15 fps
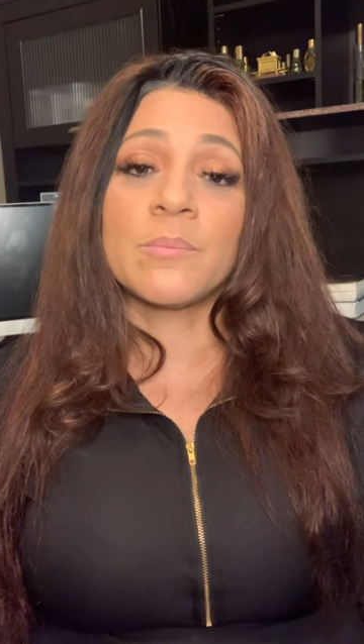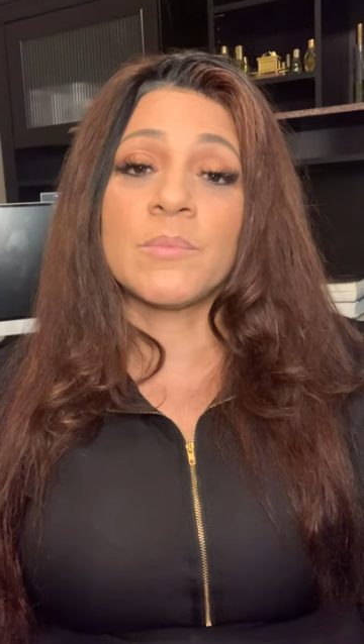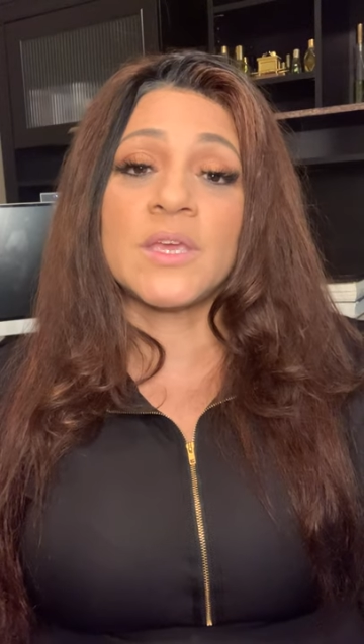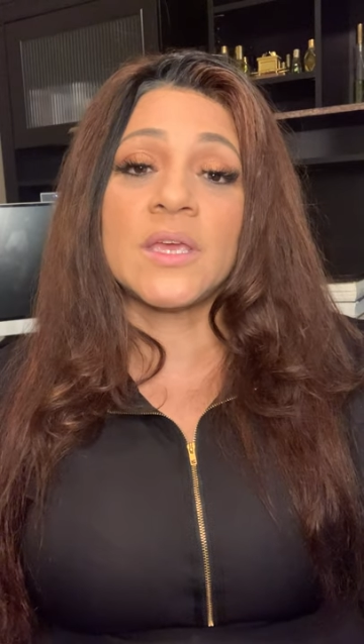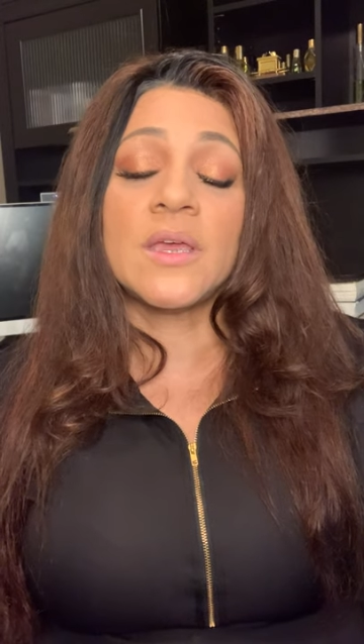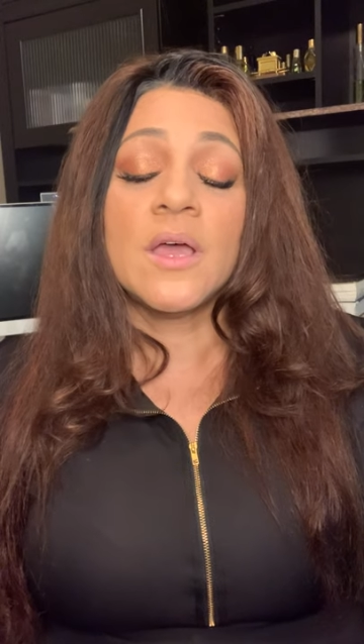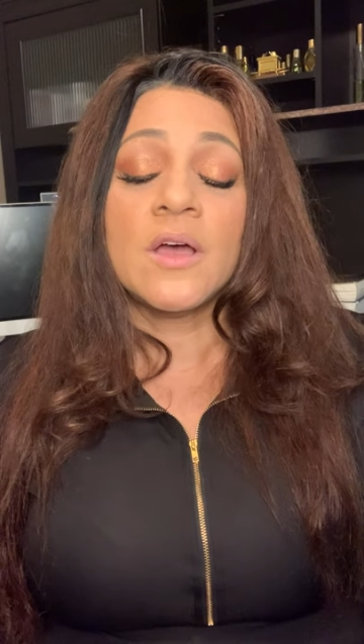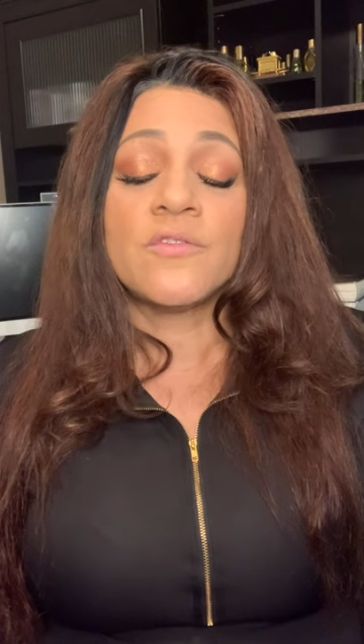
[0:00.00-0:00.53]

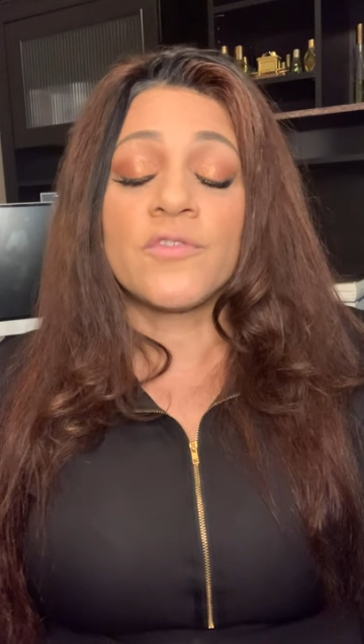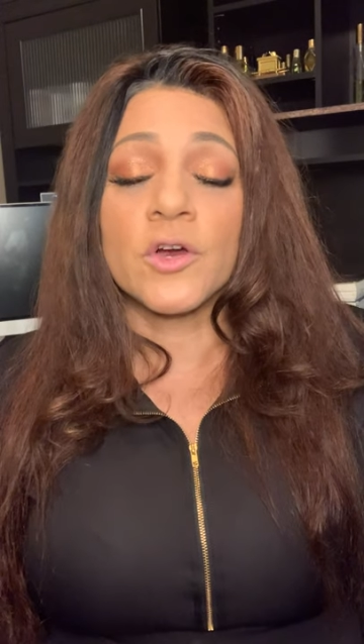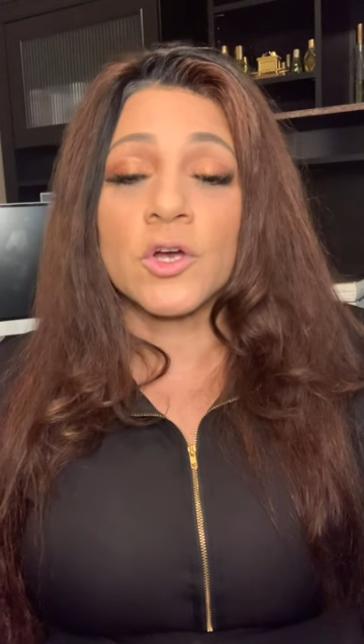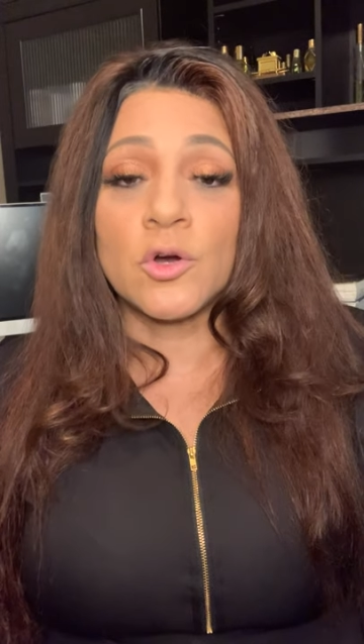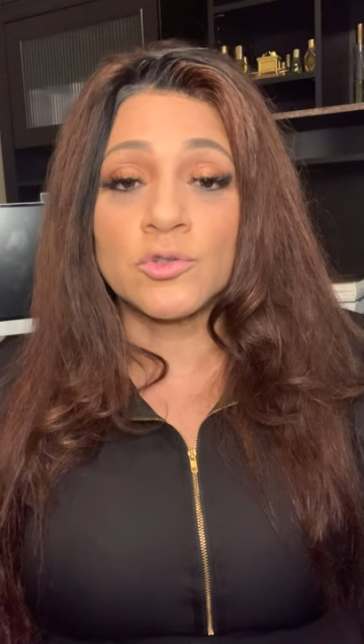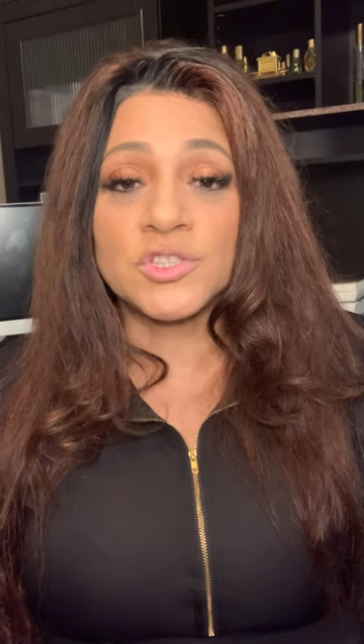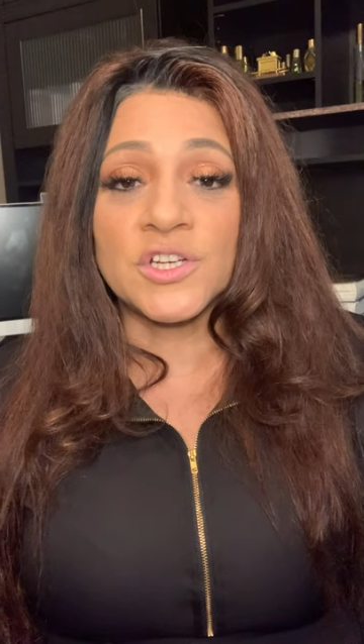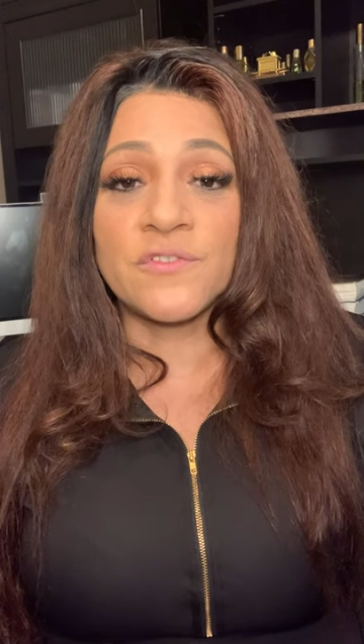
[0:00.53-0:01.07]
me for
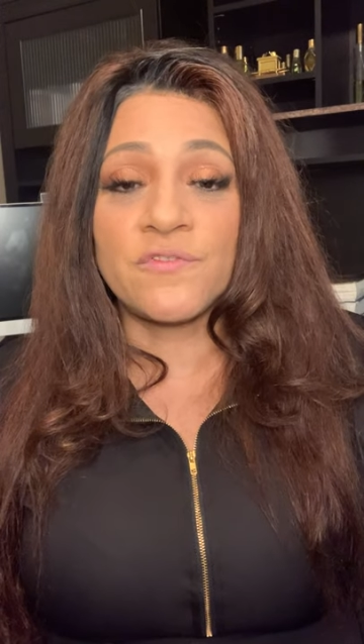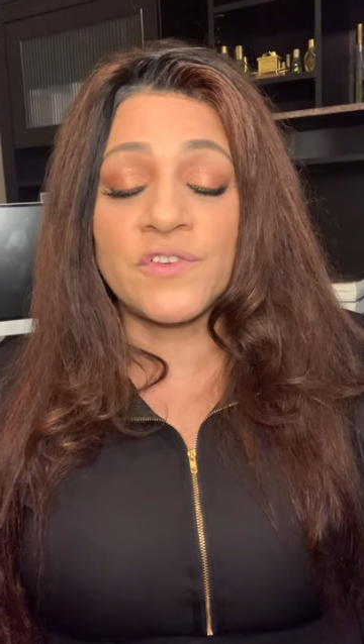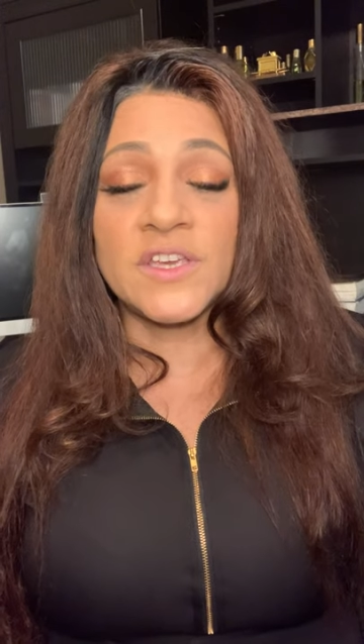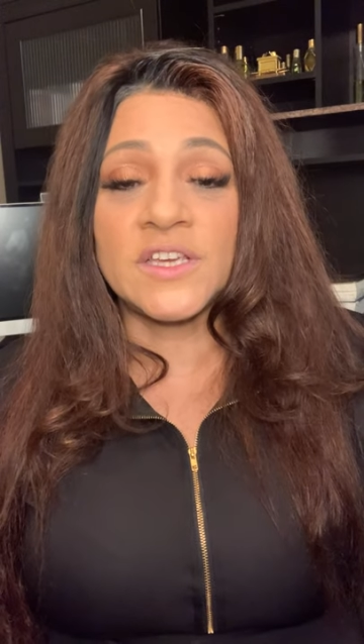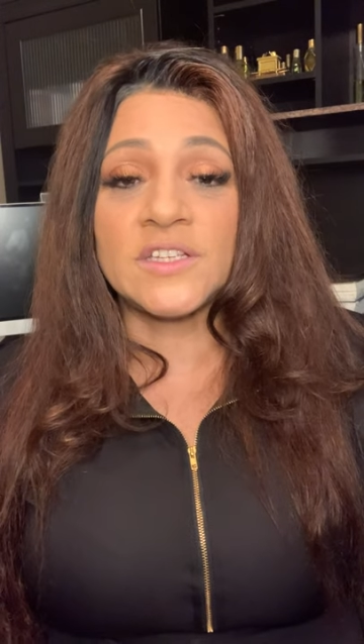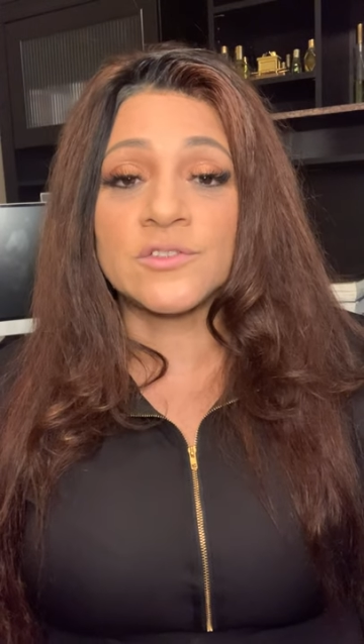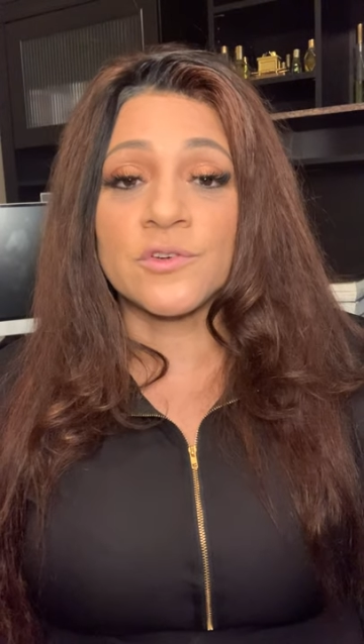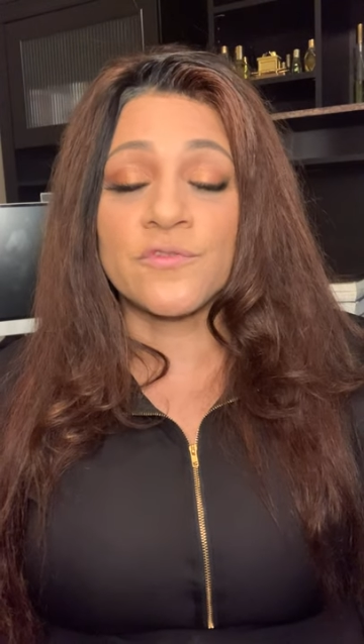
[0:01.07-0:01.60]
coaching fees.